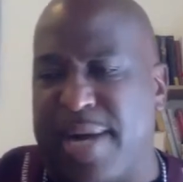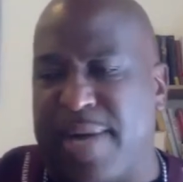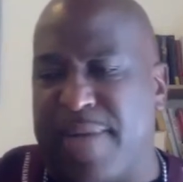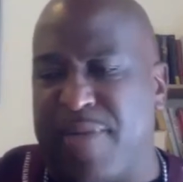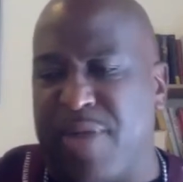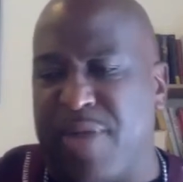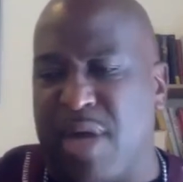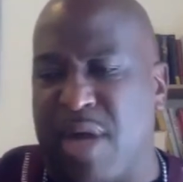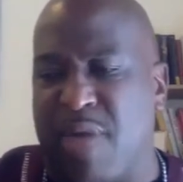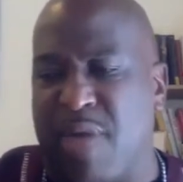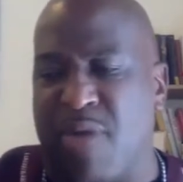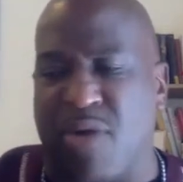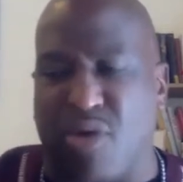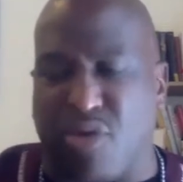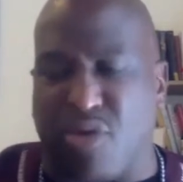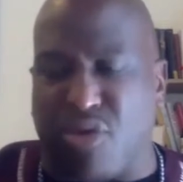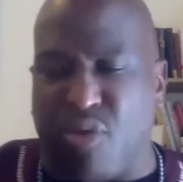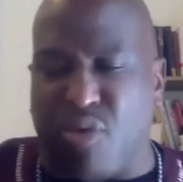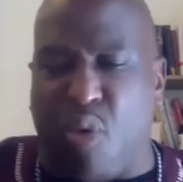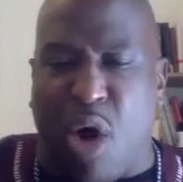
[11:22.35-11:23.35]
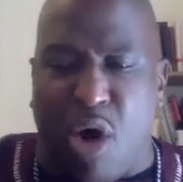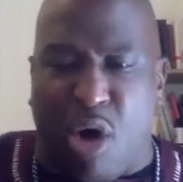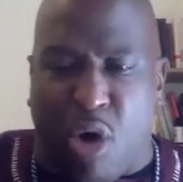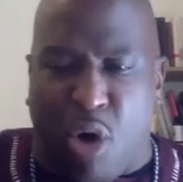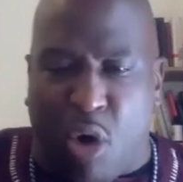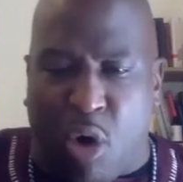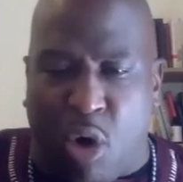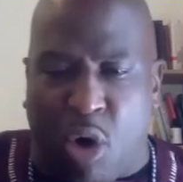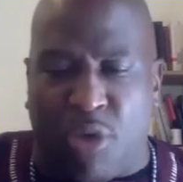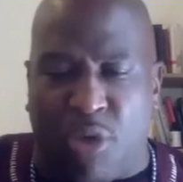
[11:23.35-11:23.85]
You know, I won't go through
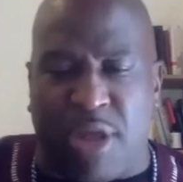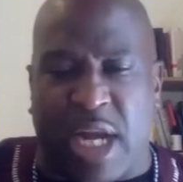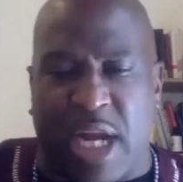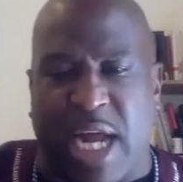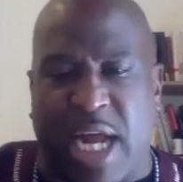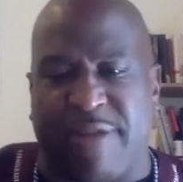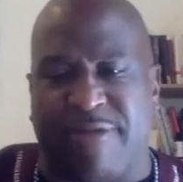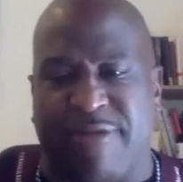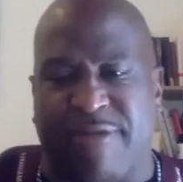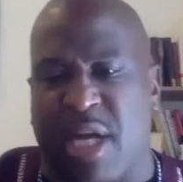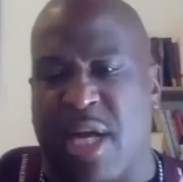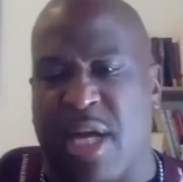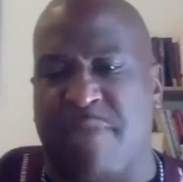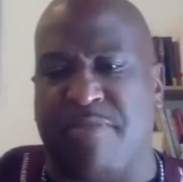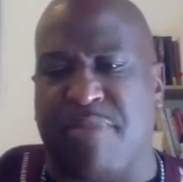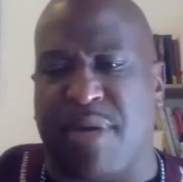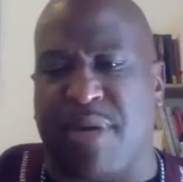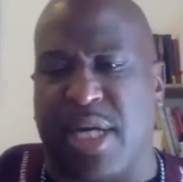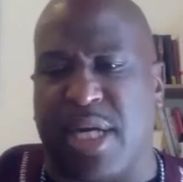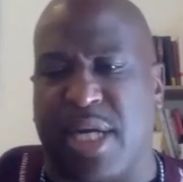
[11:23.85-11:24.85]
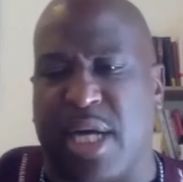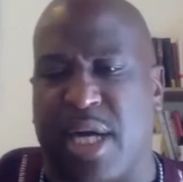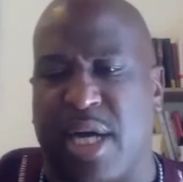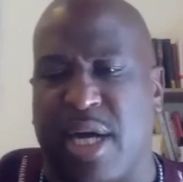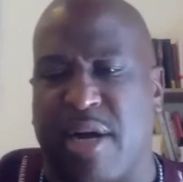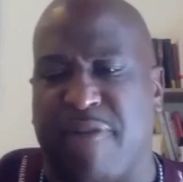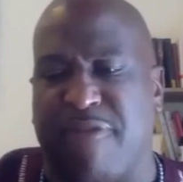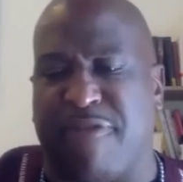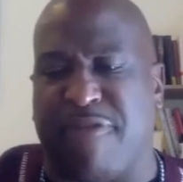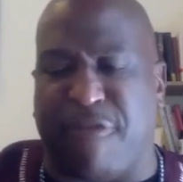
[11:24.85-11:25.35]
all that I've done, but
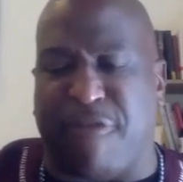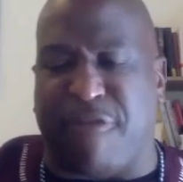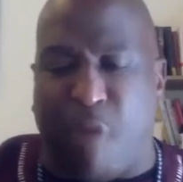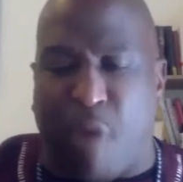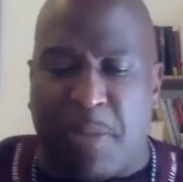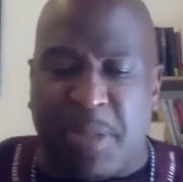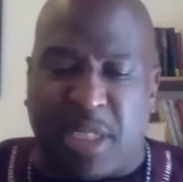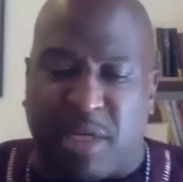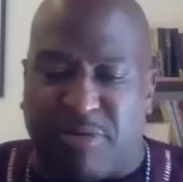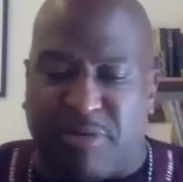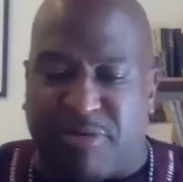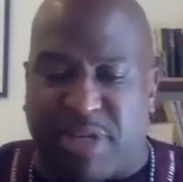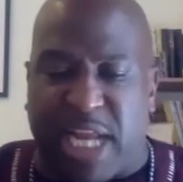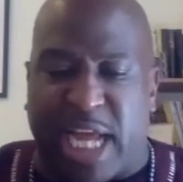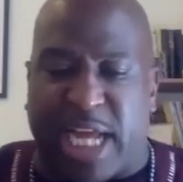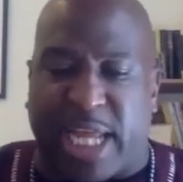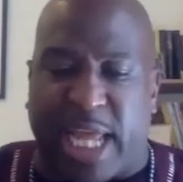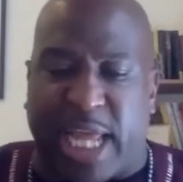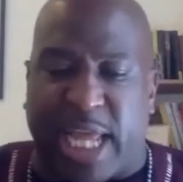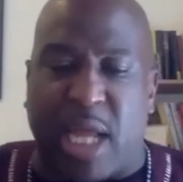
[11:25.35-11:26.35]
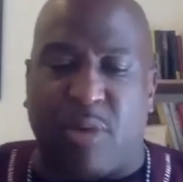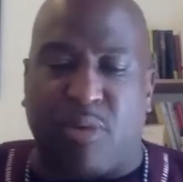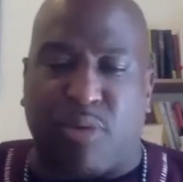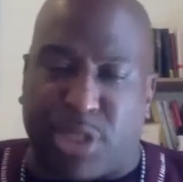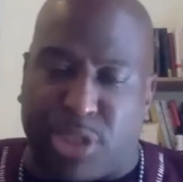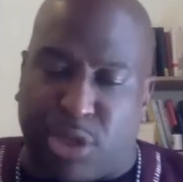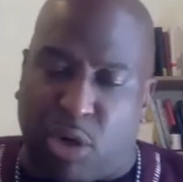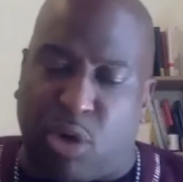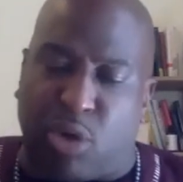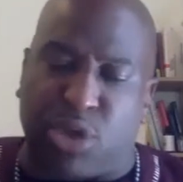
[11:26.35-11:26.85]
a formative decade
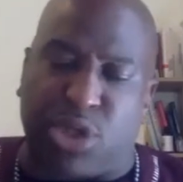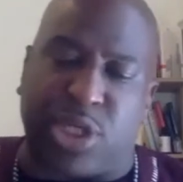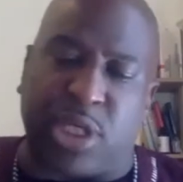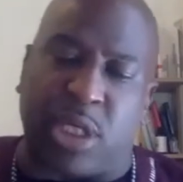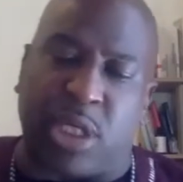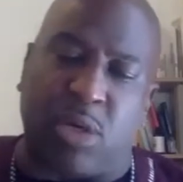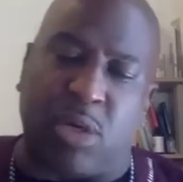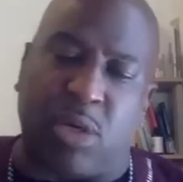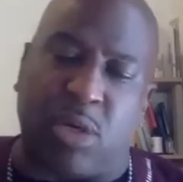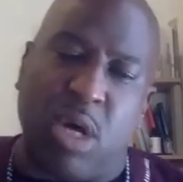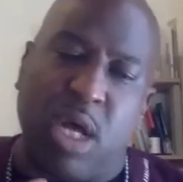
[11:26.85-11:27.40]
was also